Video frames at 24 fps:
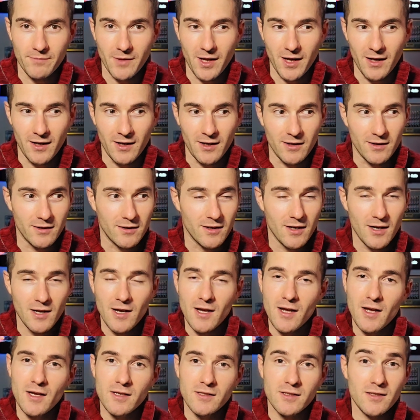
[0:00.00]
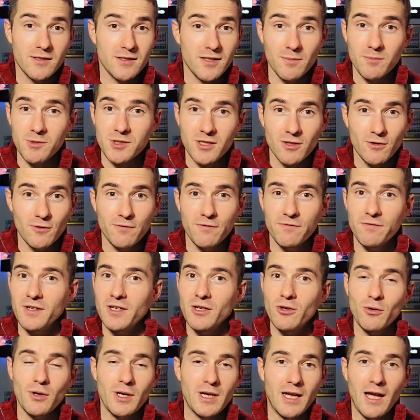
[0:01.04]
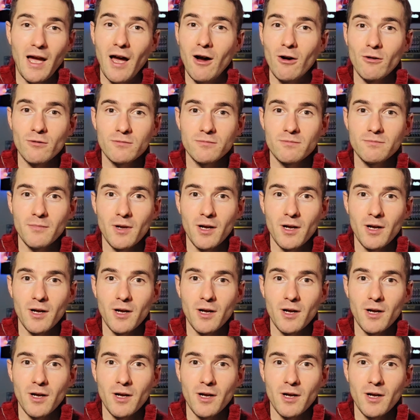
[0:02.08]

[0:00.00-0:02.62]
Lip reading: And since I'm still figuring out